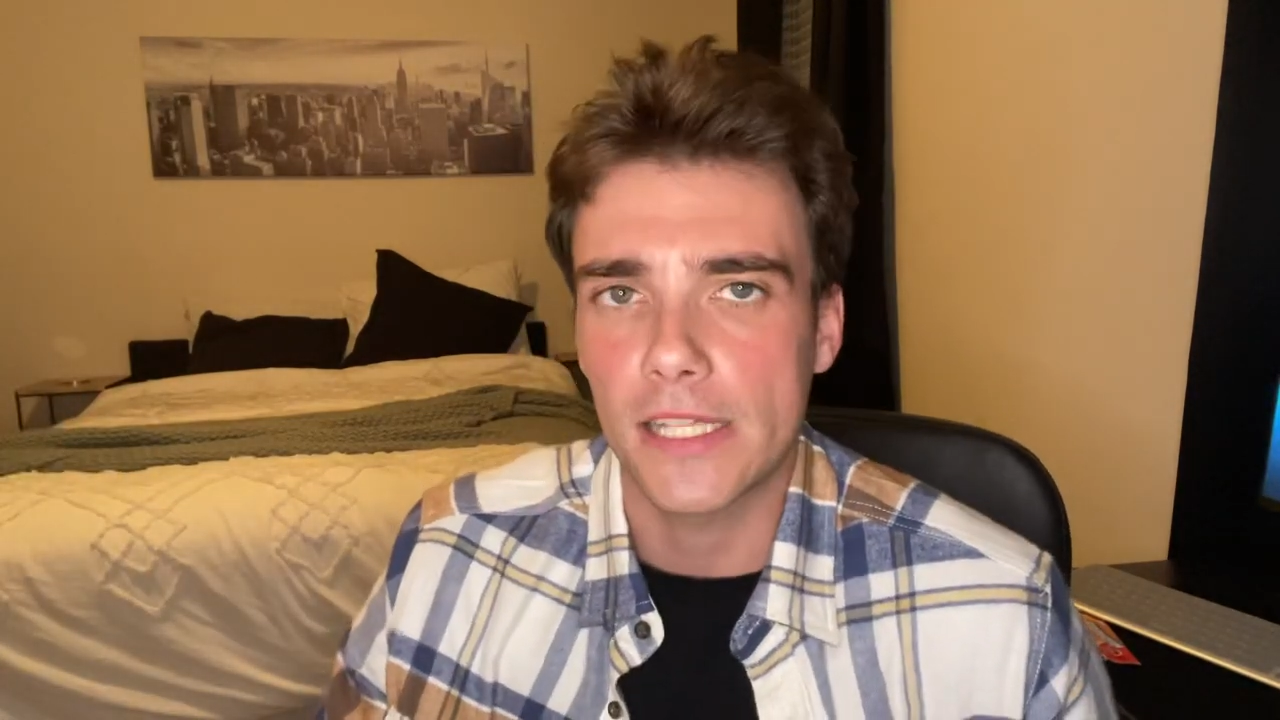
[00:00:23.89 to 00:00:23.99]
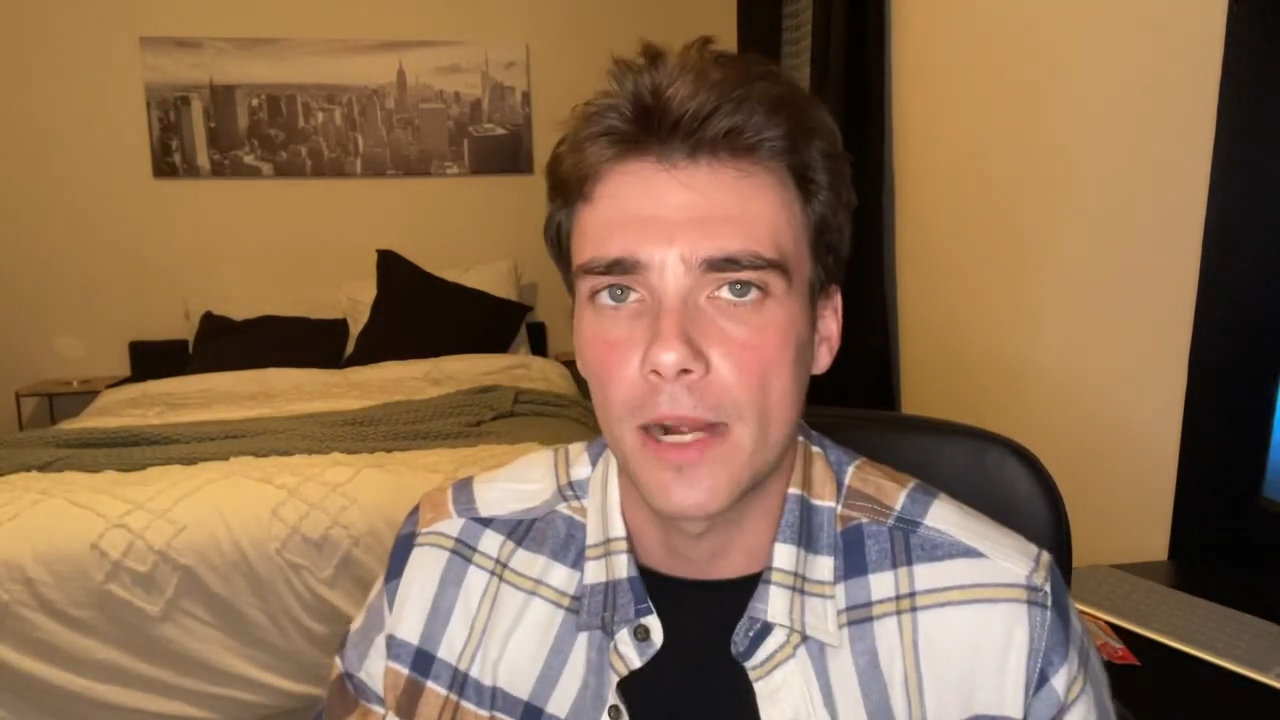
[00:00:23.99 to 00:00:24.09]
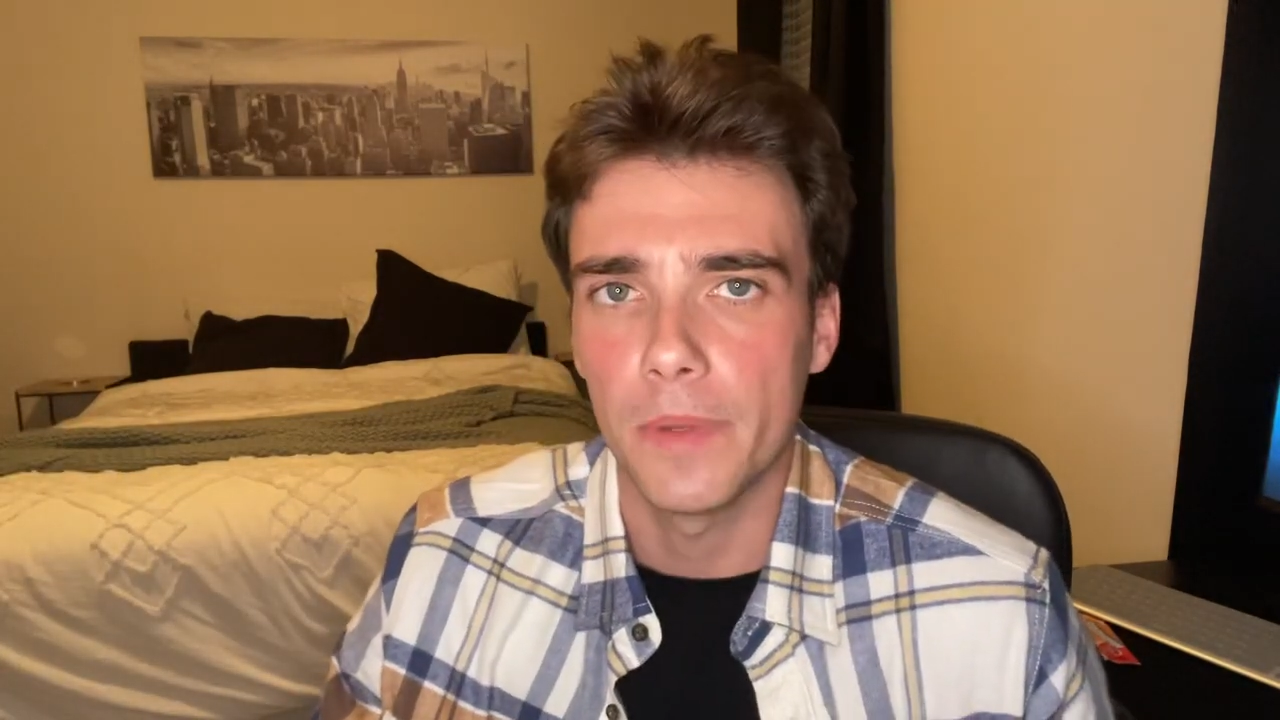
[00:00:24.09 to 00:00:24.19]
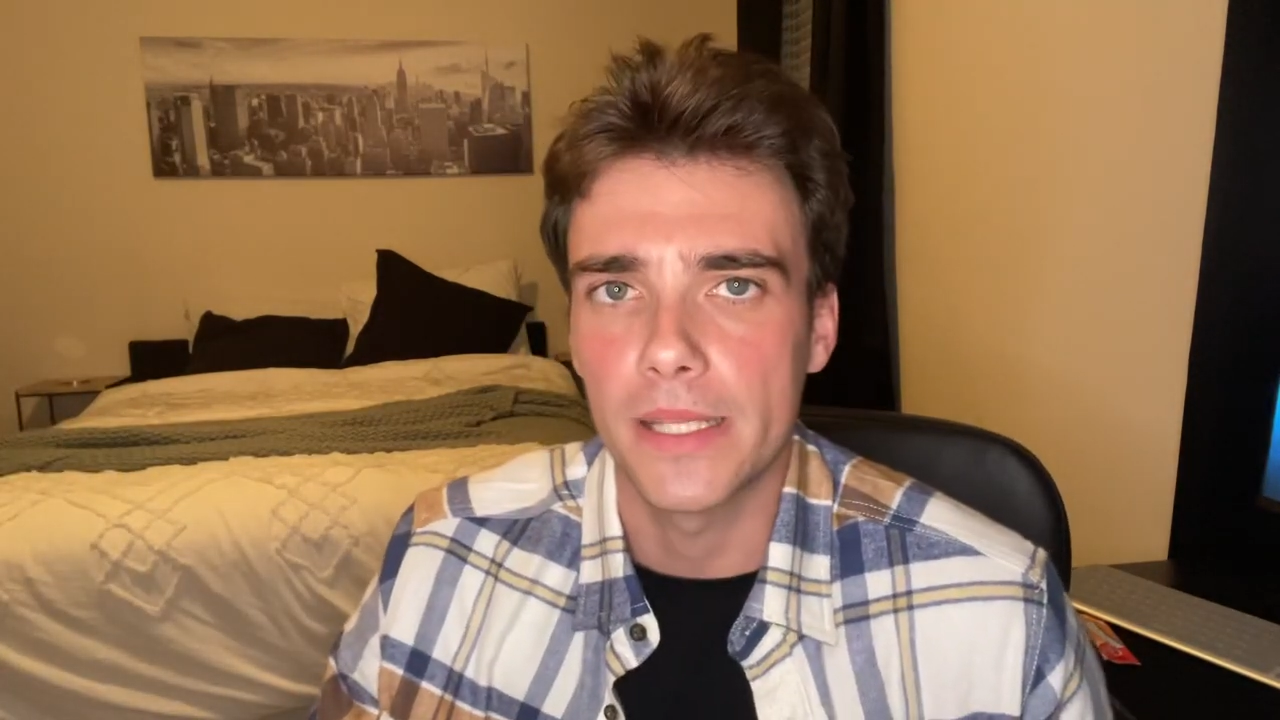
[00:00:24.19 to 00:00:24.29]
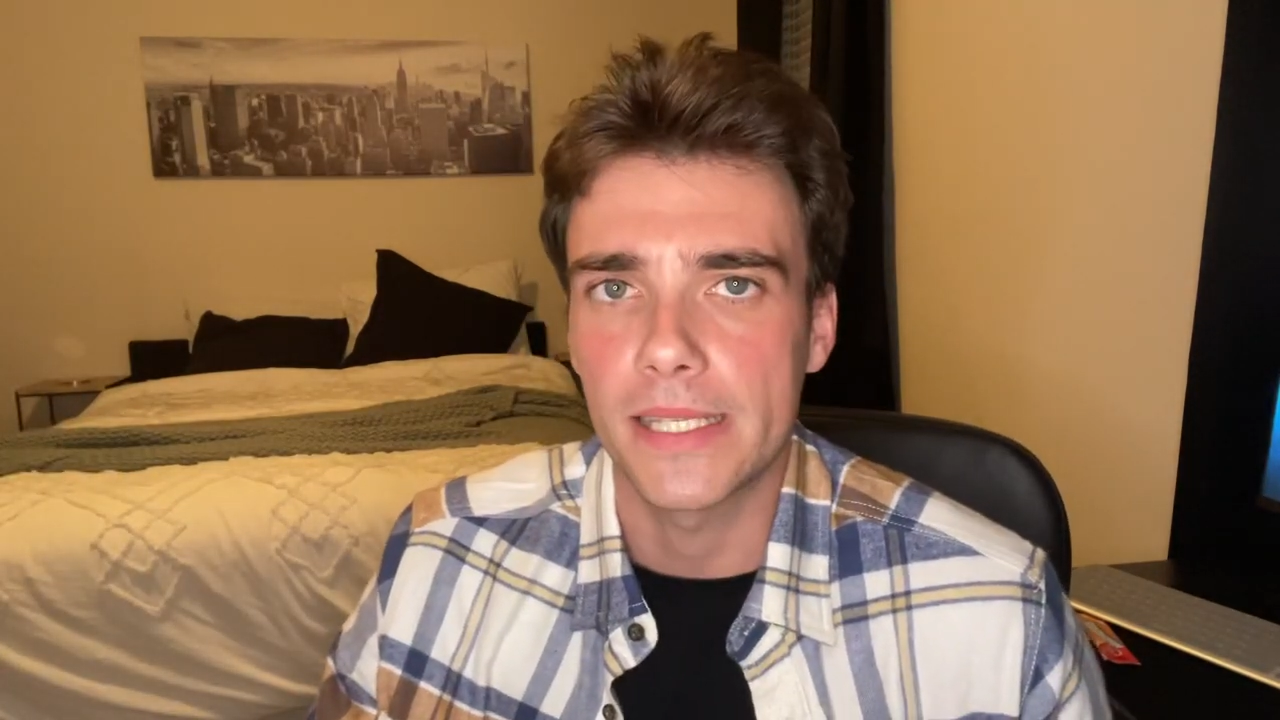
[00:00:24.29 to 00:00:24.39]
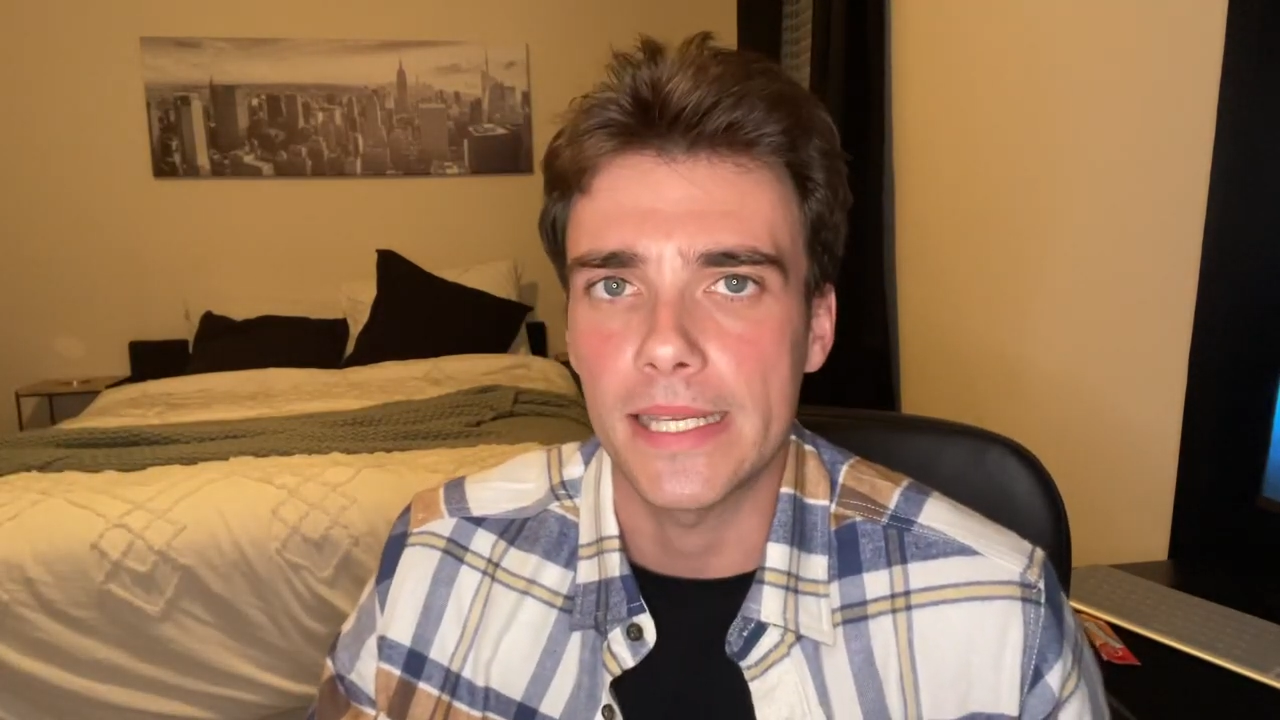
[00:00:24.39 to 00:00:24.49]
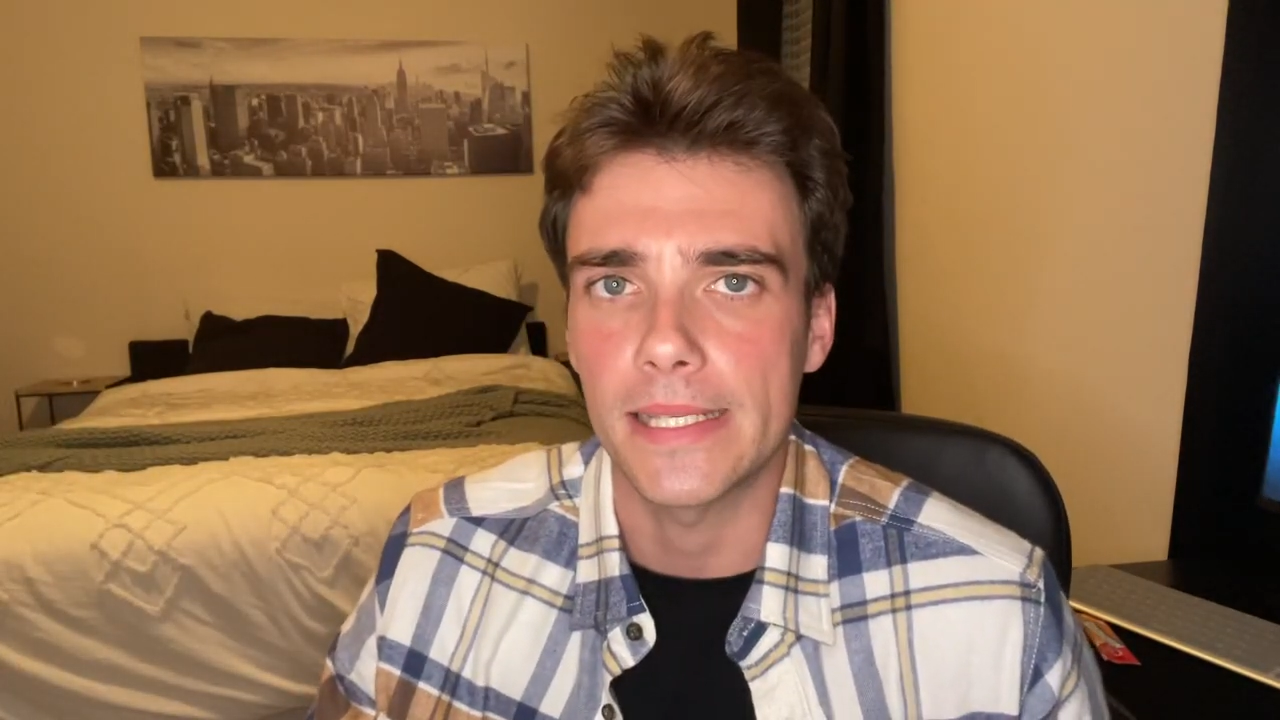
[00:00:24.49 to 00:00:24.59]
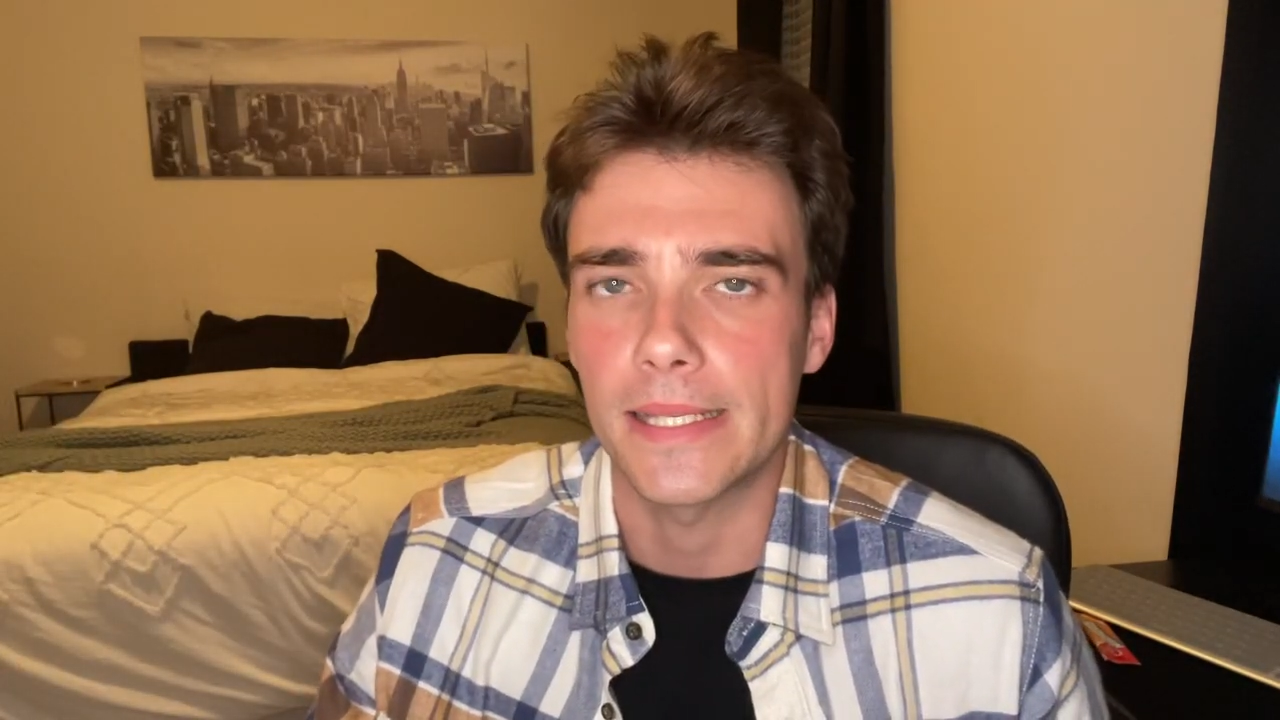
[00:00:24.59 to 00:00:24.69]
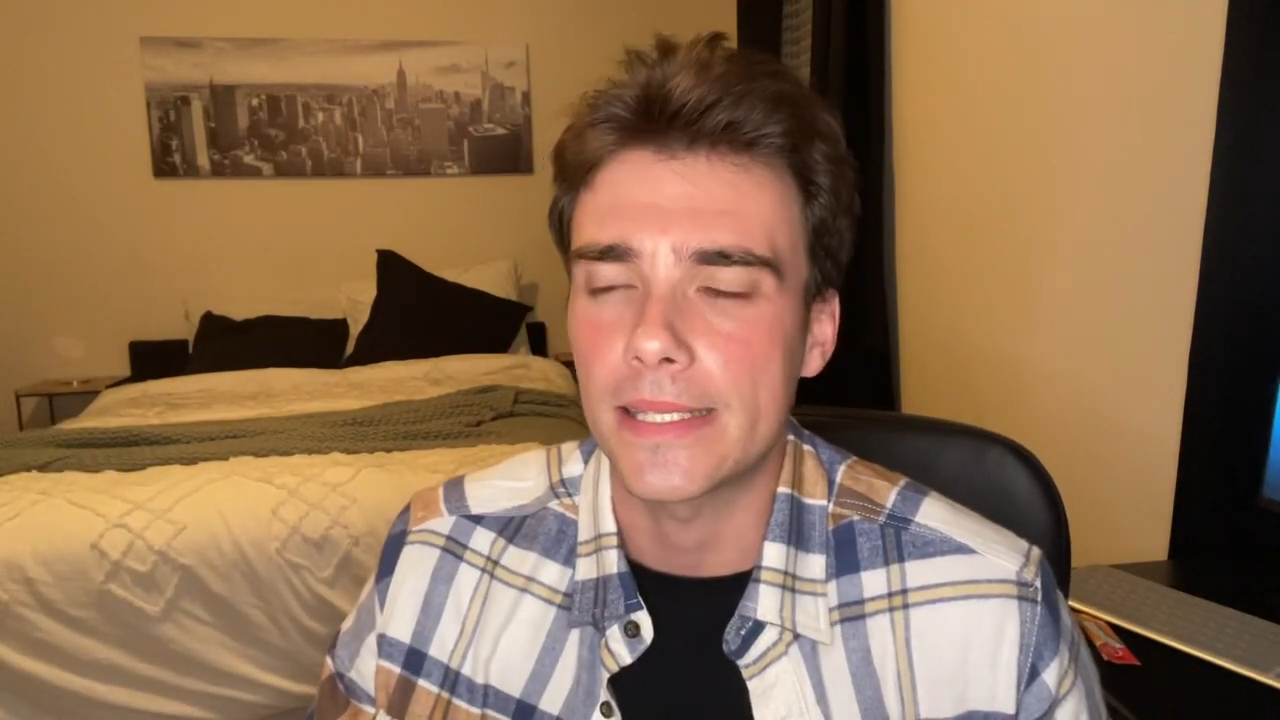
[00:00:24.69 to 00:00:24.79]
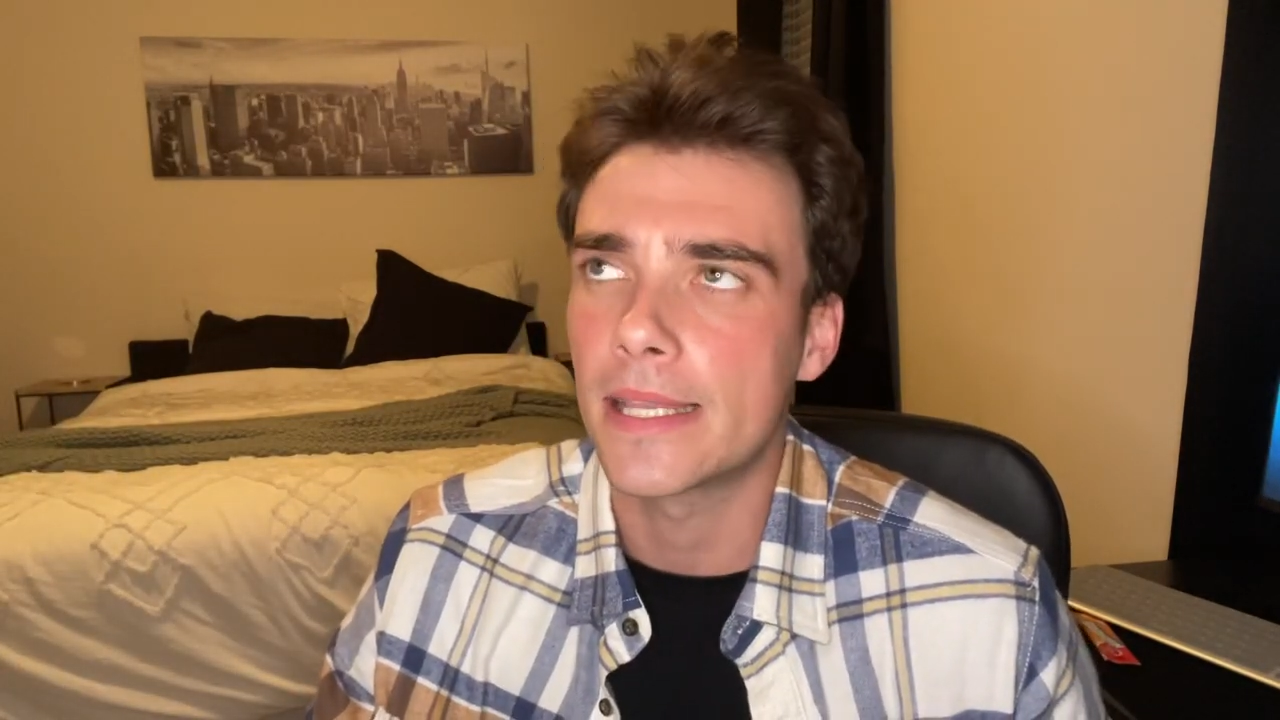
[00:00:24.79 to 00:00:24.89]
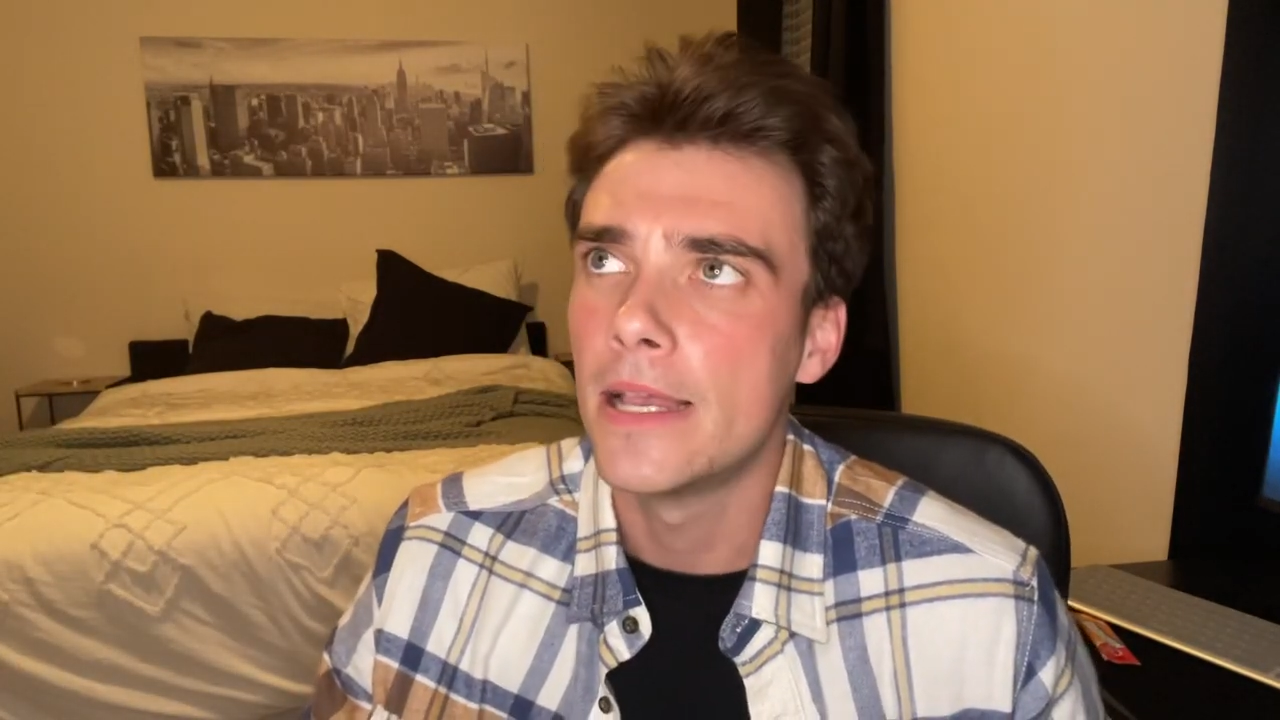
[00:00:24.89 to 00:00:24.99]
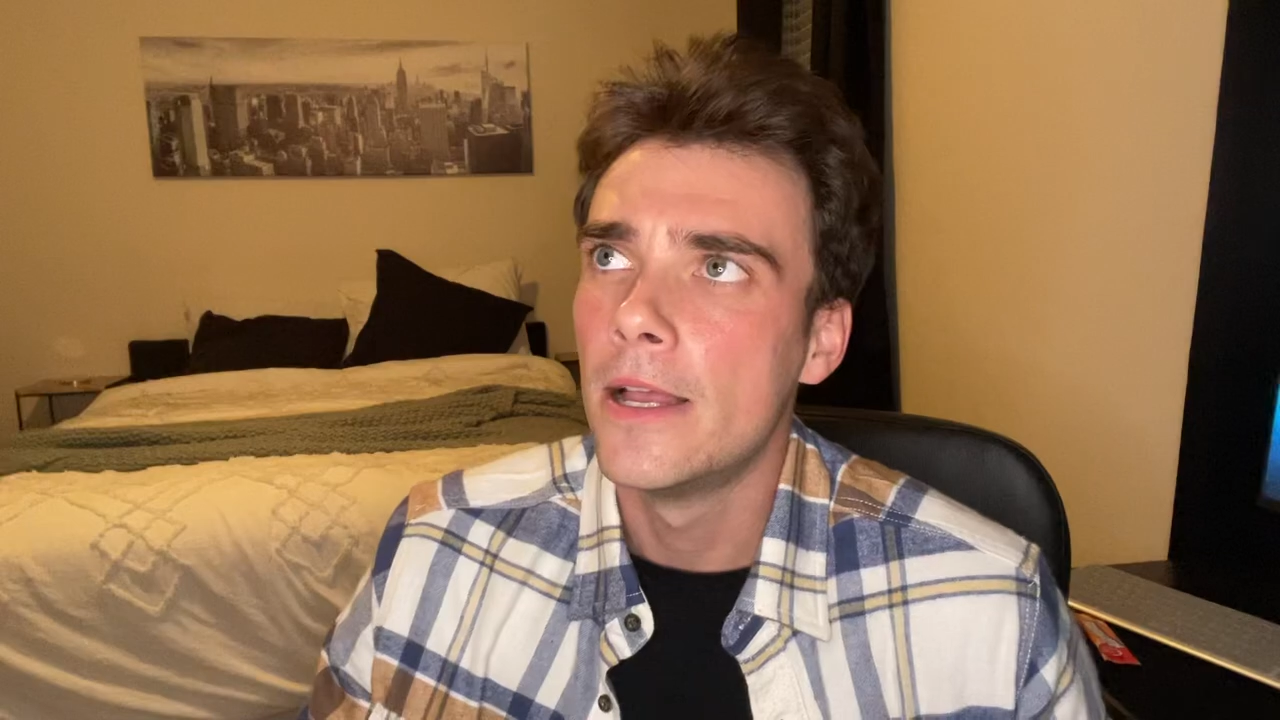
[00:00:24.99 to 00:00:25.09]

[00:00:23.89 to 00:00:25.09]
couple of seasons.